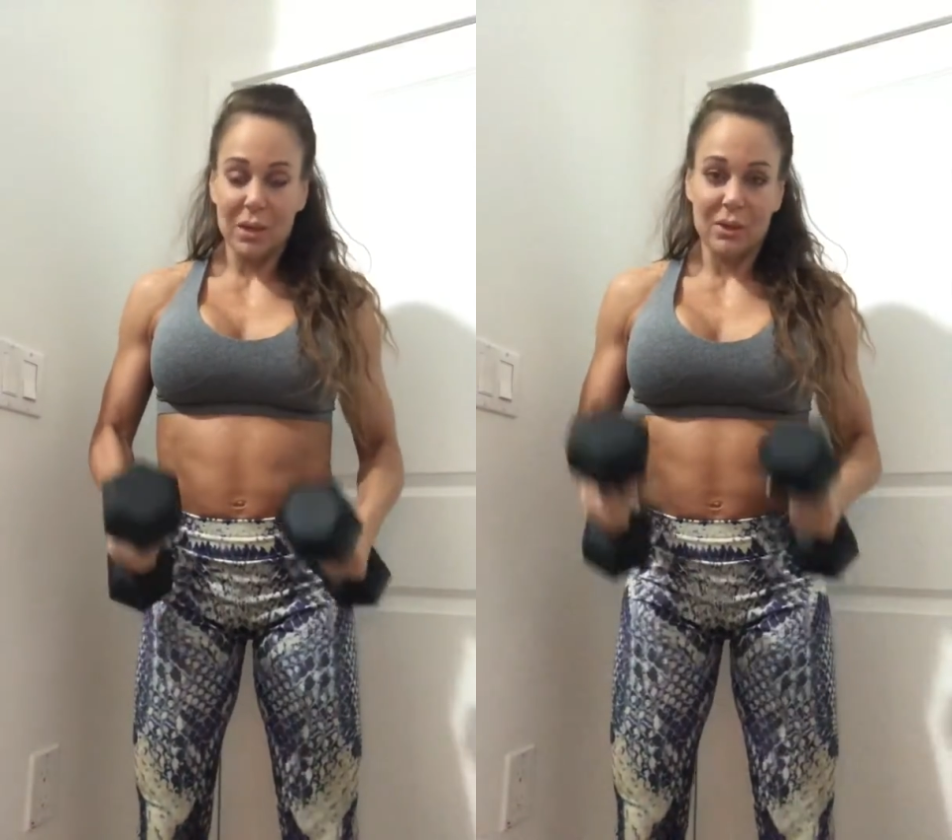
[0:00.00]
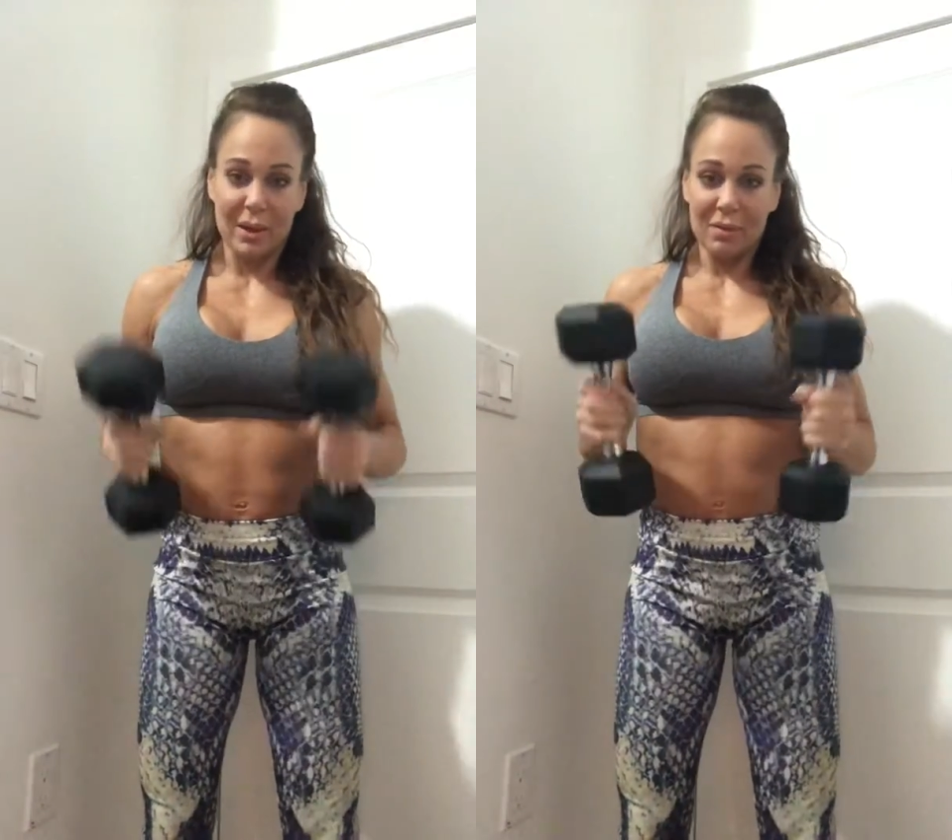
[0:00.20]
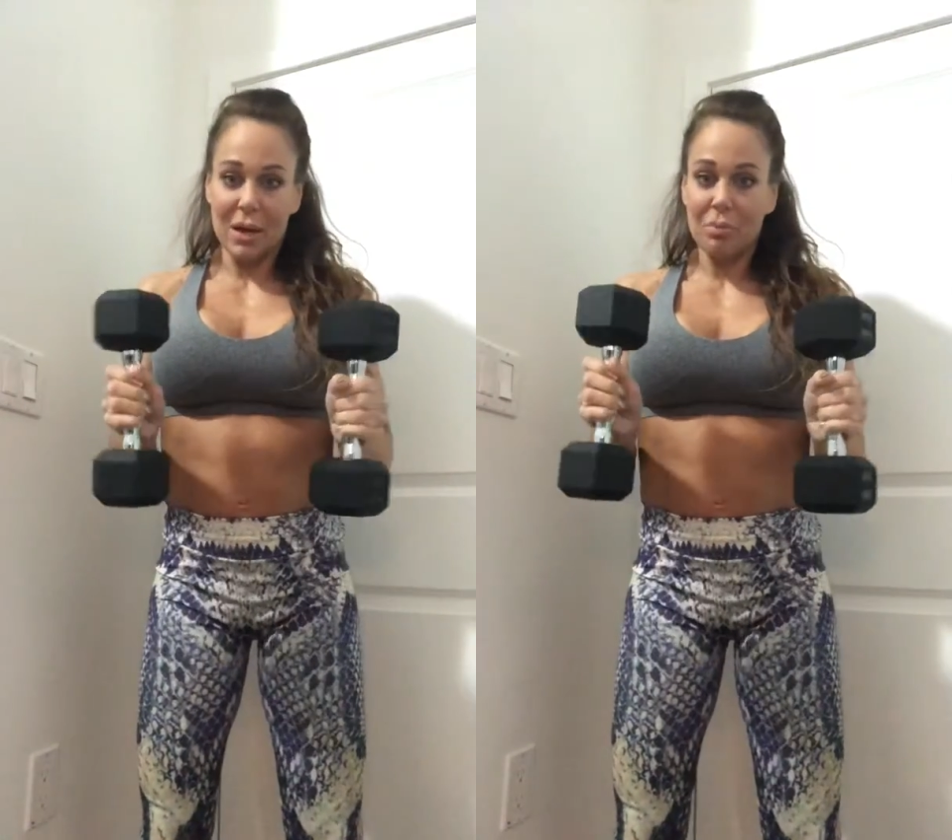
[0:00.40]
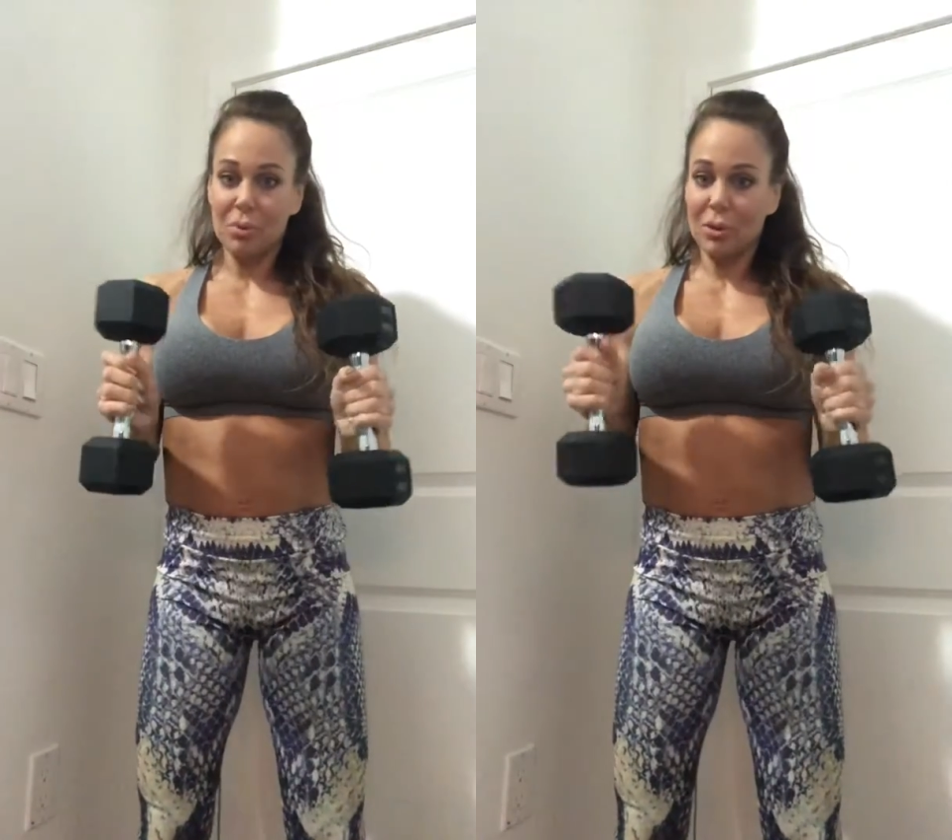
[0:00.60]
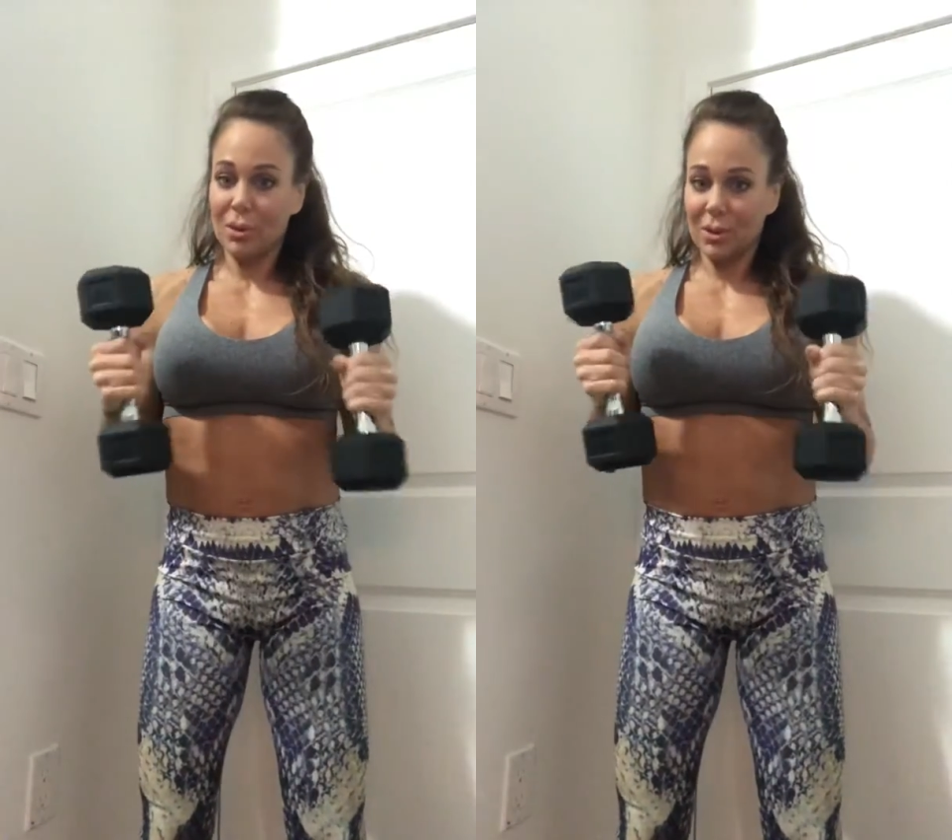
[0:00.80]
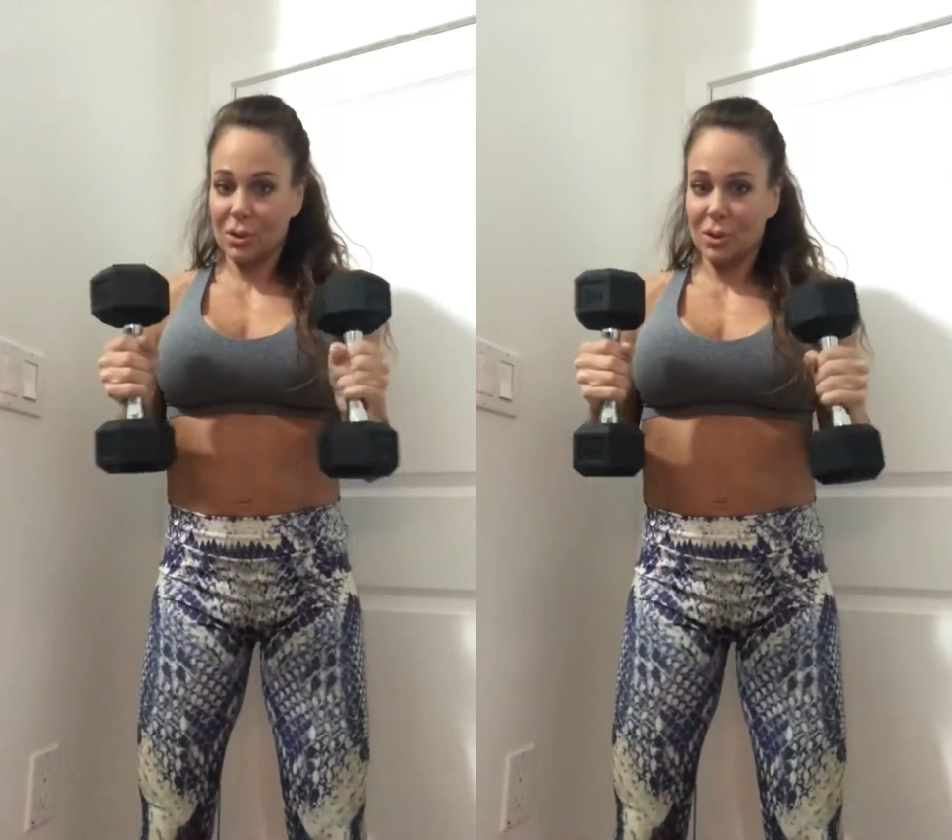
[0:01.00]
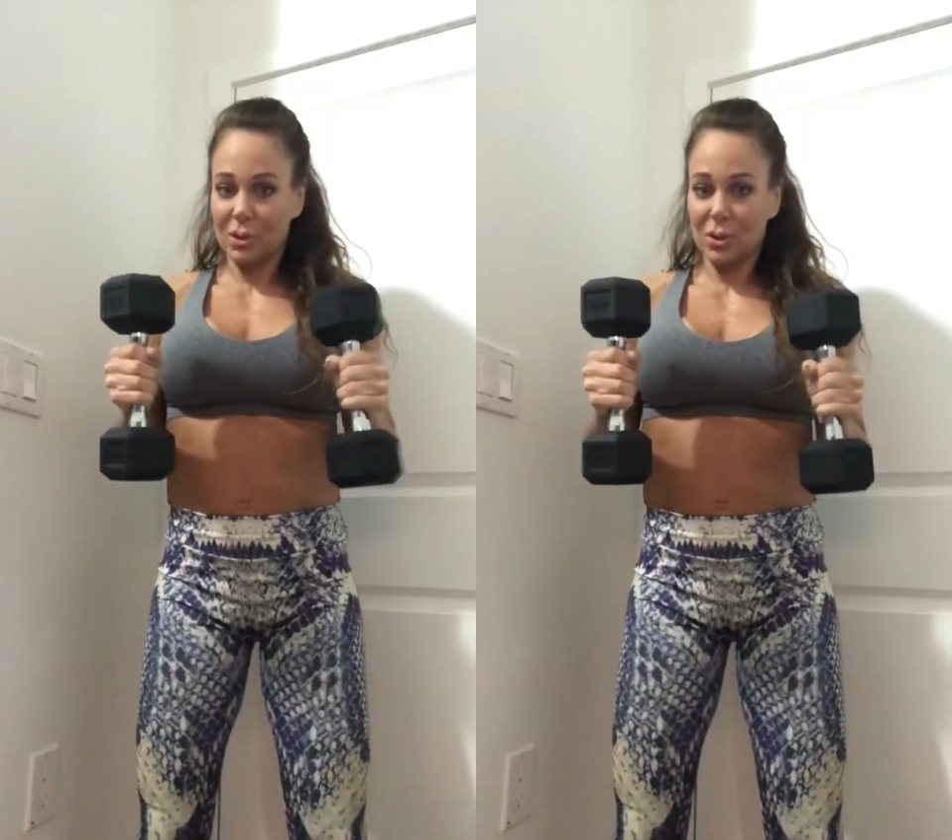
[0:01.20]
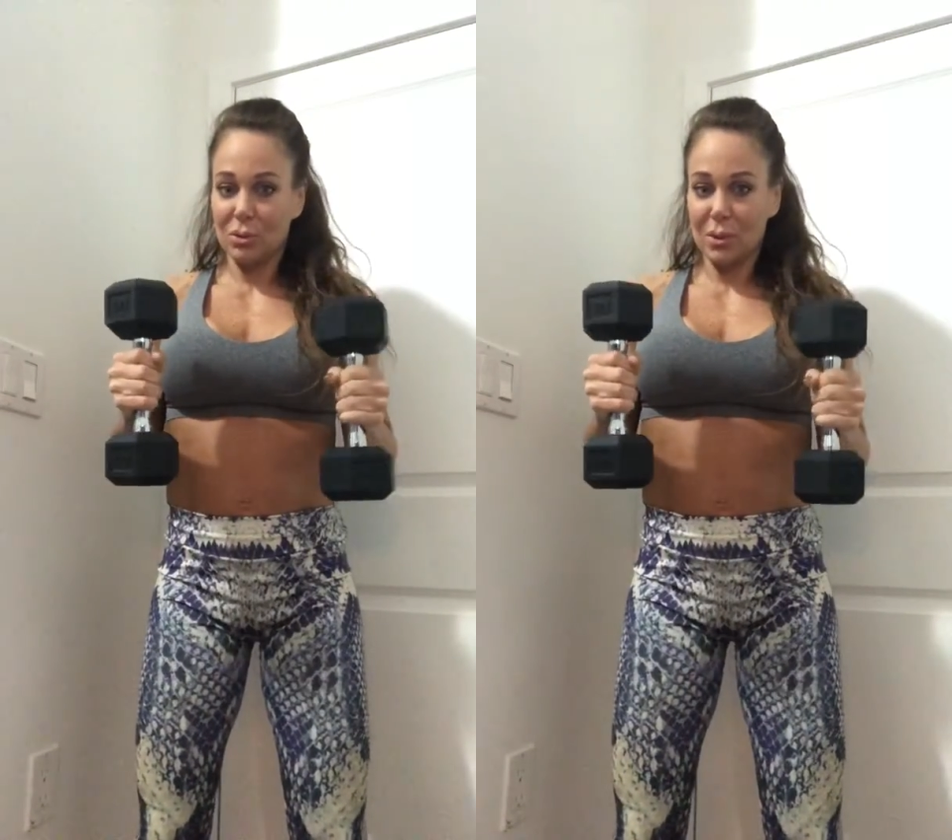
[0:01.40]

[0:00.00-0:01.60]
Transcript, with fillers: So I have a couple two